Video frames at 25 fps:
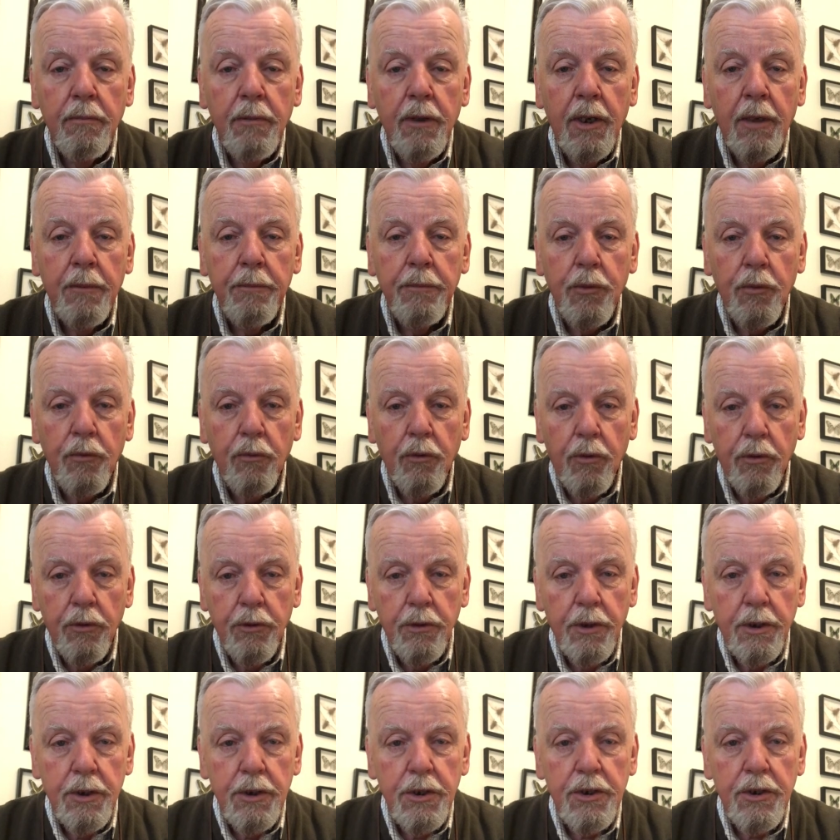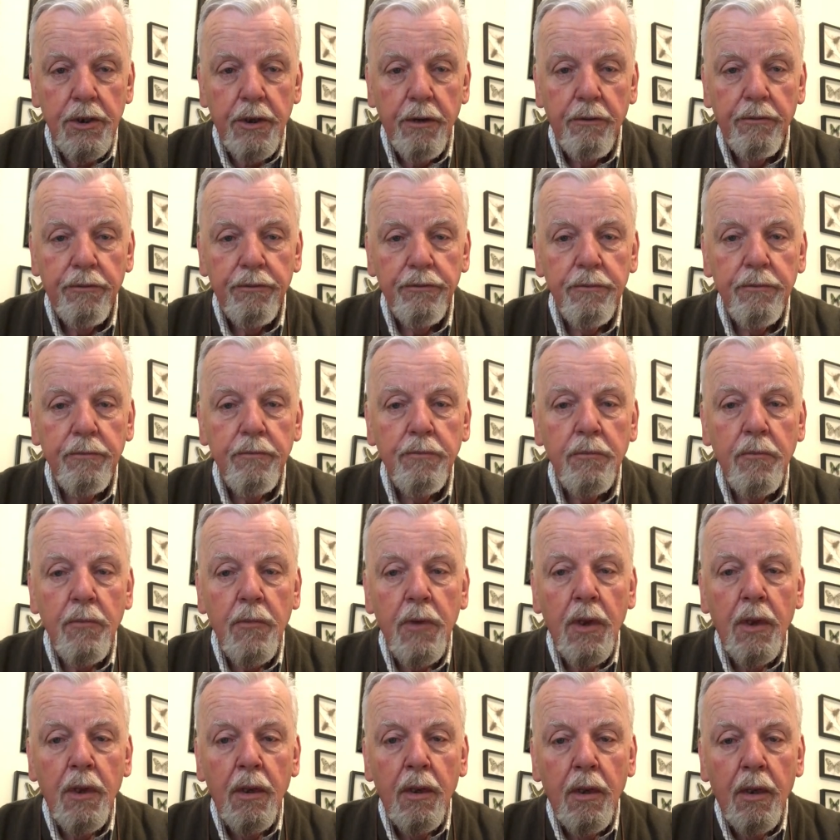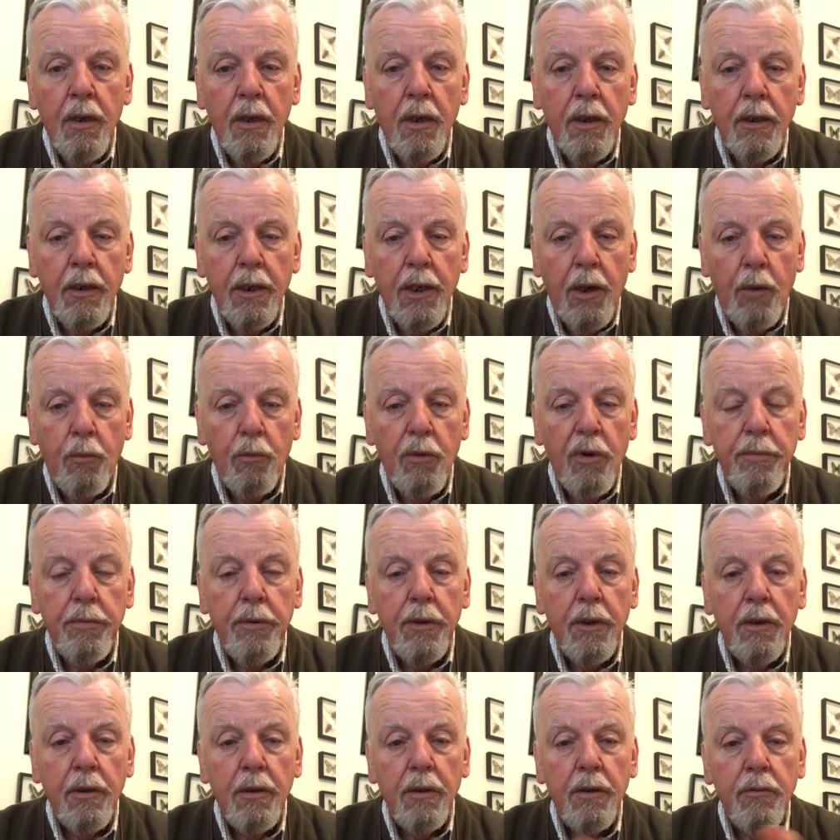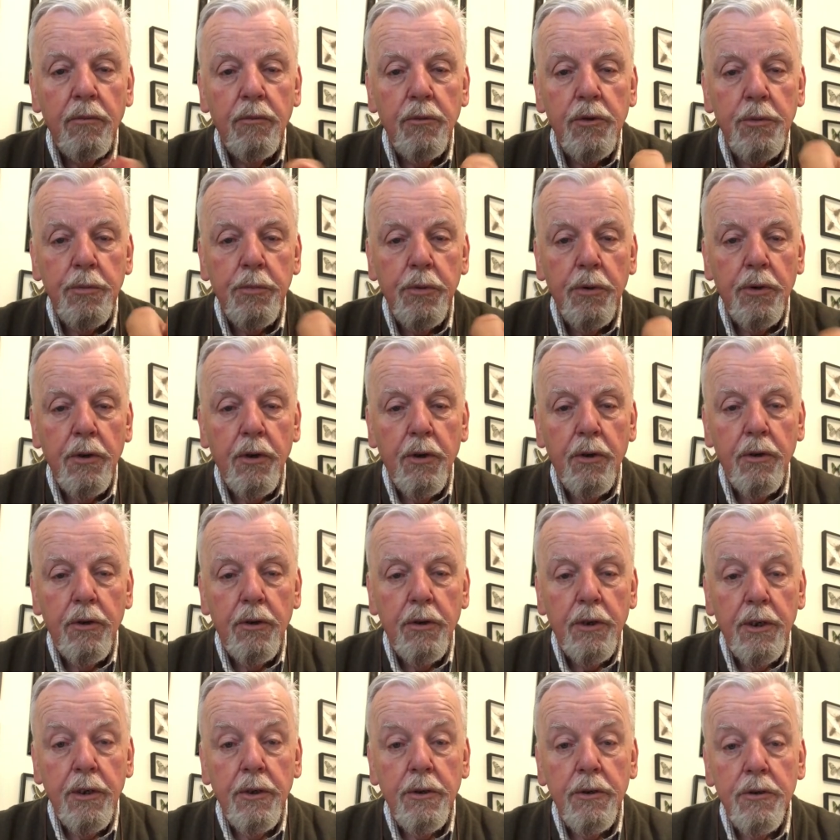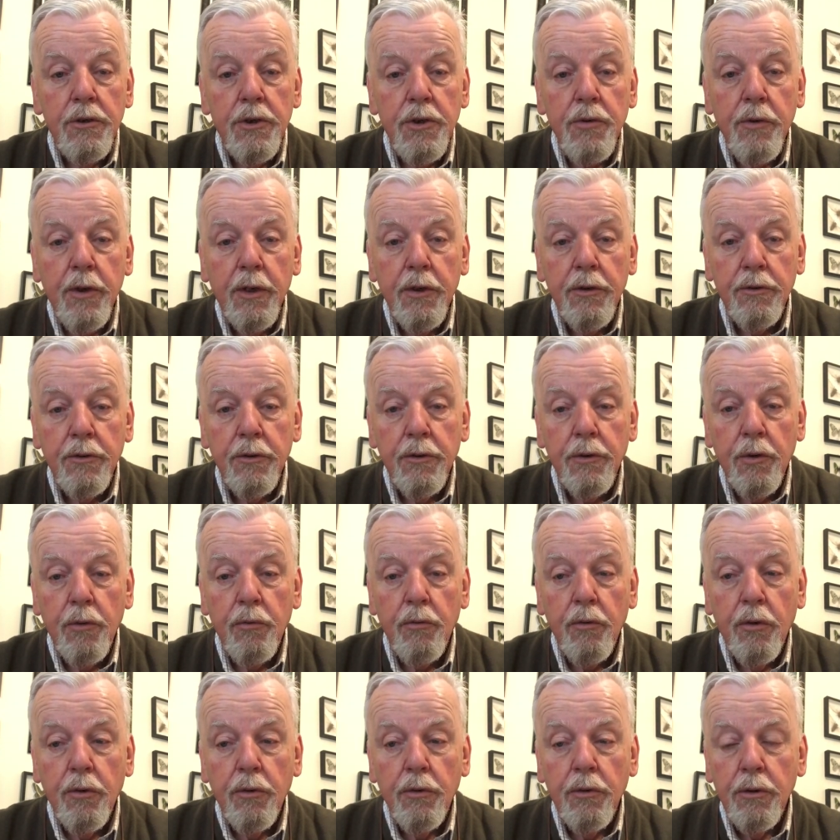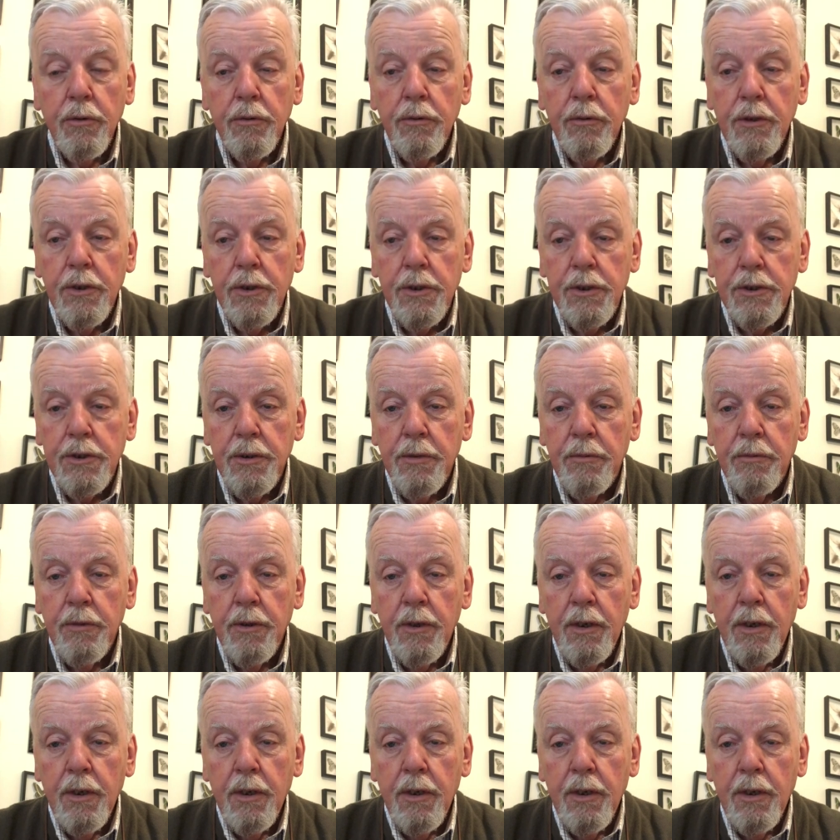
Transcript: up the rod itself, and that whipping was put on there to strengthen the rod. This is a